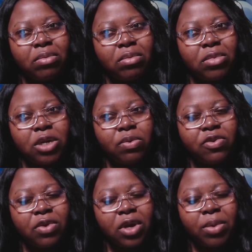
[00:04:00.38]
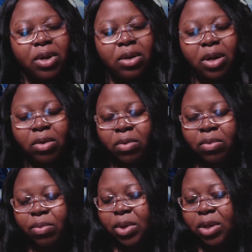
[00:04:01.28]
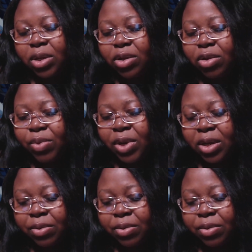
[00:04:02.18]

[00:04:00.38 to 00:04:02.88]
She was talking about, I don't know, but either way,